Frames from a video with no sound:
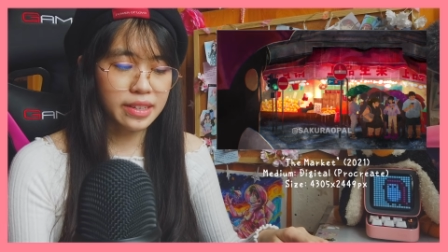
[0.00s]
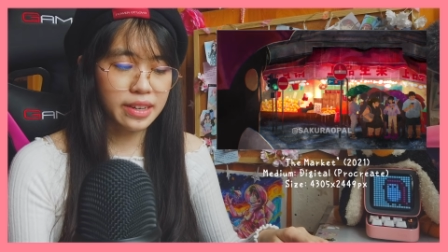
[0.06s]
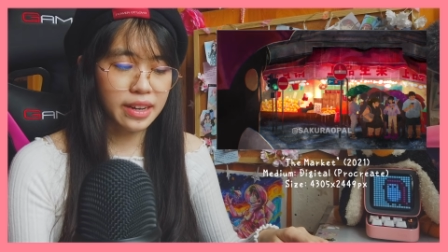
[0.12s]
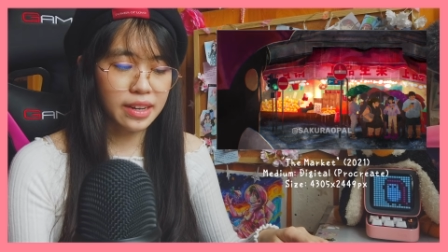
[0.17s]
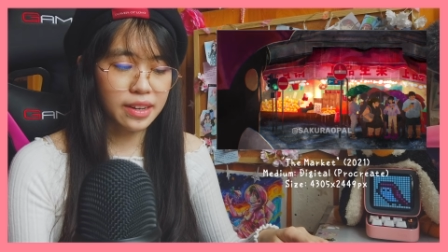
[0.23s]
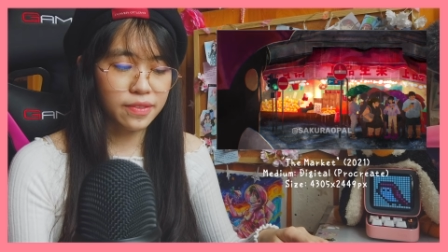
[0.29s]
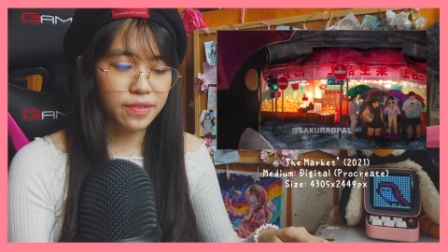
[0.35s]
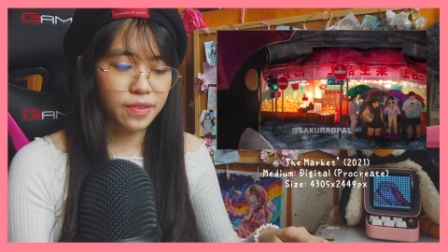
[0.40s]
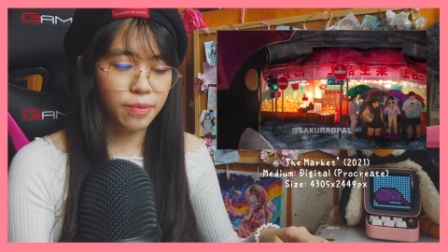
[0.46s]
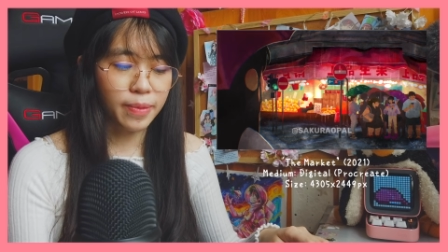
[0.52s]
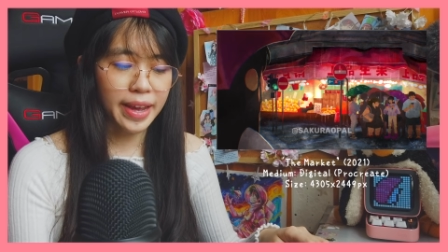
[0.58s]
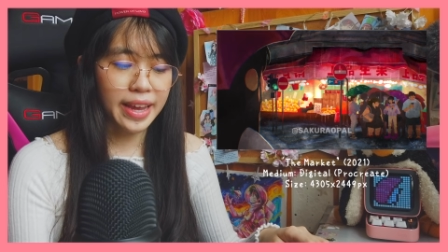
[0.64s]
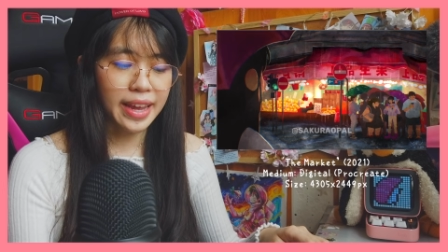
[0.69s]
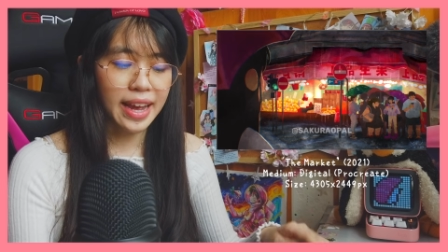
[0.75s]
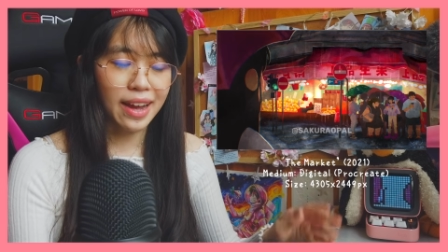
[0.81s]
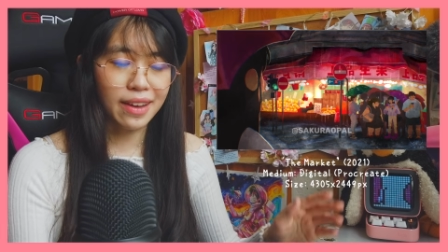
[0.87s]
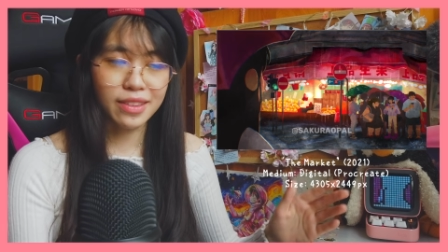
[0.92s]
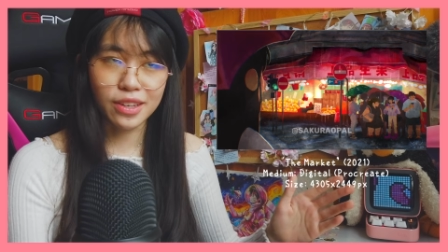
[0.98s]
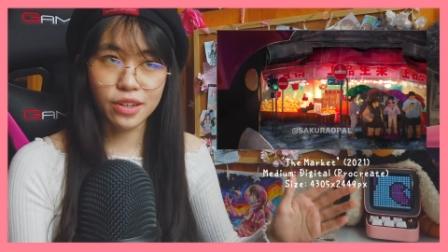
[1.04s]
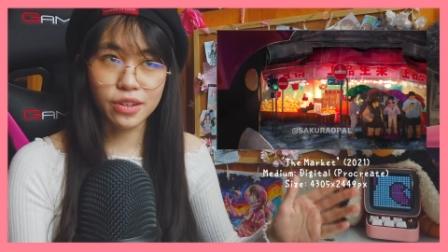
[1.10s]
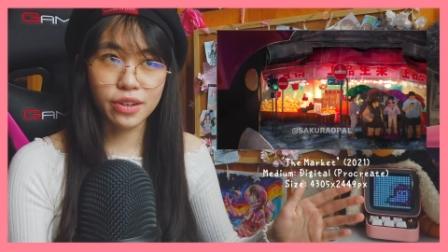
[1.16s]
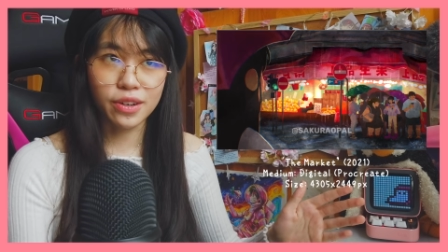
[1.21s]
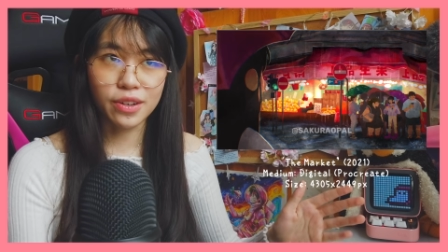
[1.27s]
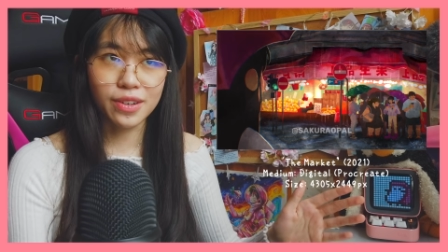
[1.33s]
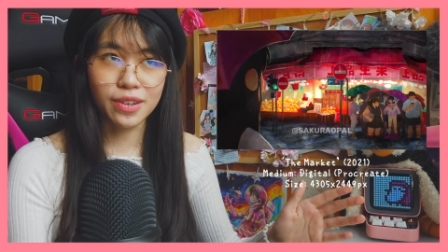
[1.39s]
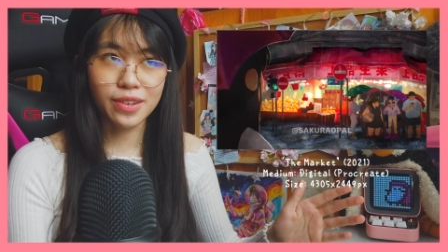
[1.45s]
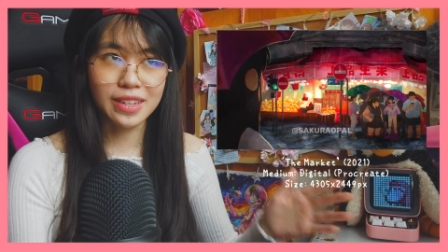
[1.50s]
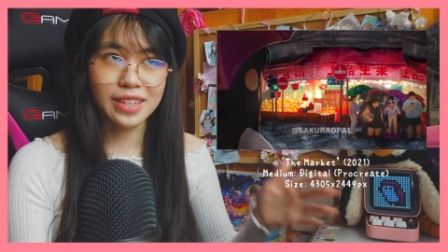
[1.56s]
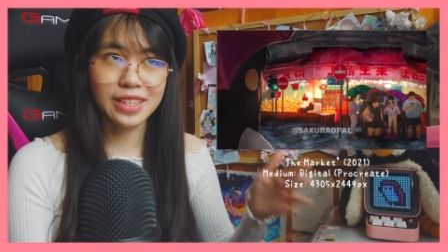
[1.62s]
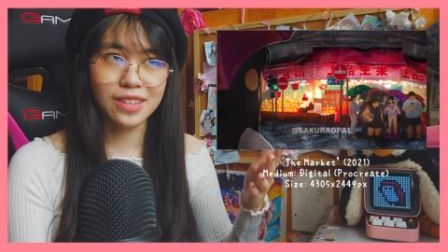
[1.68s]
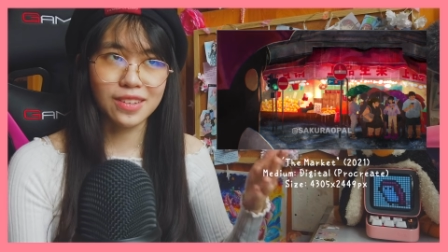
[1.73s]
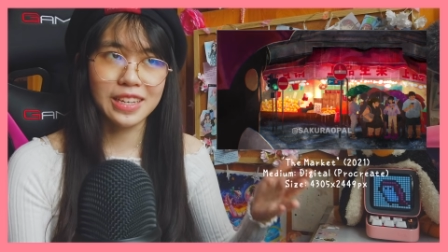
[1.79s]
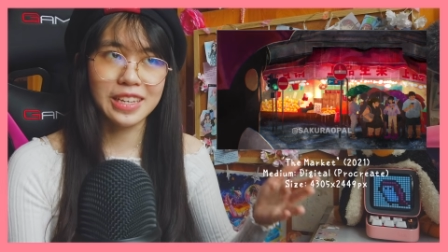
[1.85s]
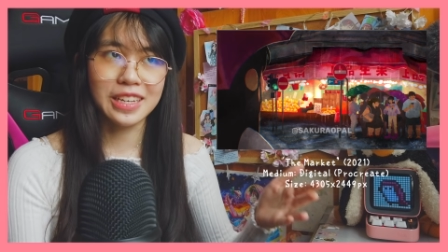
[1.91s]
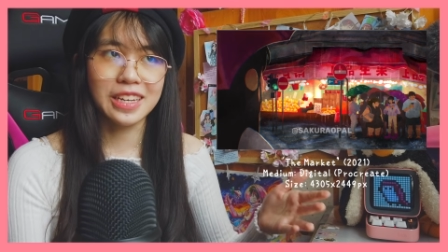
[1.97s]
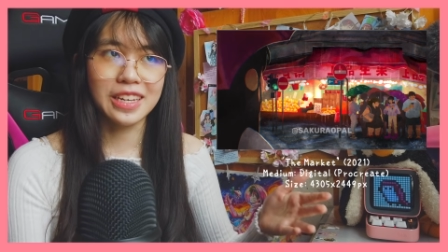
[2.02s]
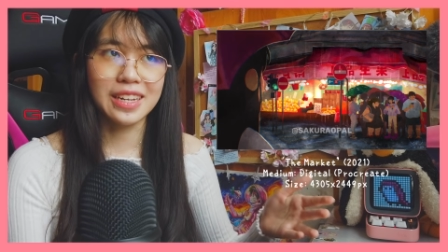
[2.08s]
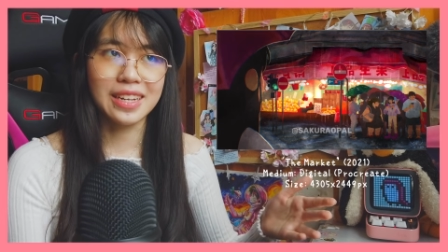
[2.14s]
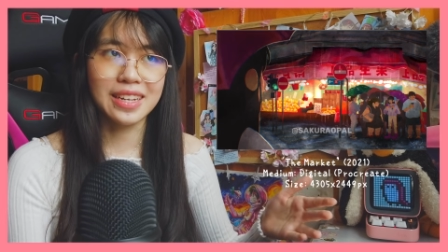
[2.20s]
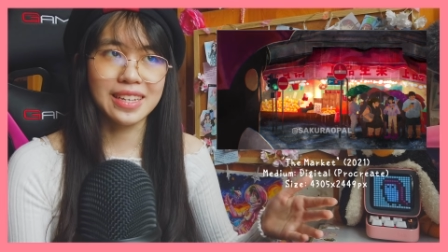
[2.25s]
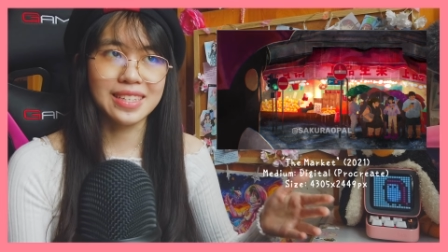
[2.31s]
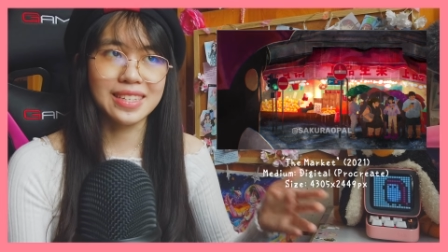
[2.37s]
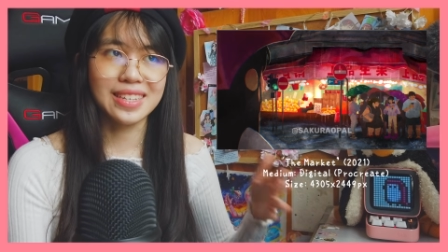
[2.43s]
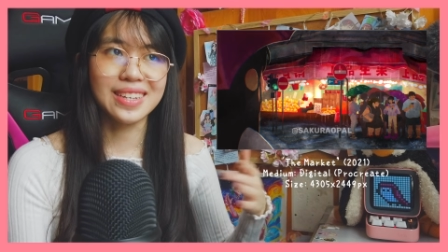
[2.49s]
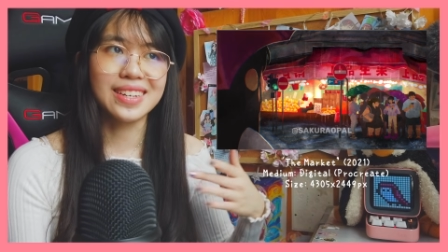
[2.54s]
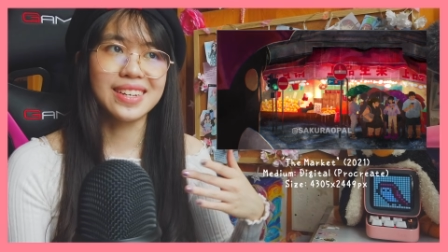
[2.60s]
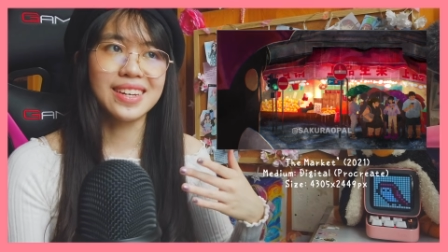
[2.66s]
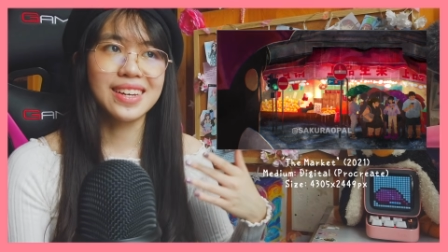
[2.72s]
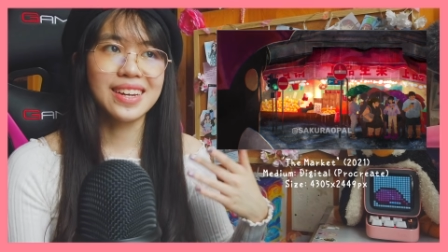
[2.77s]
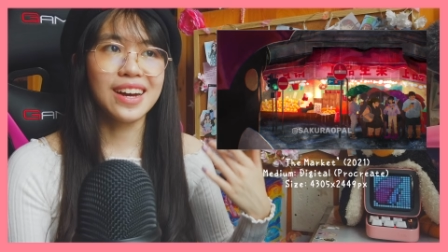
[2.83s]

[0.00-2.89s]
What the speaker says: kind of a way how the girl is looking in is like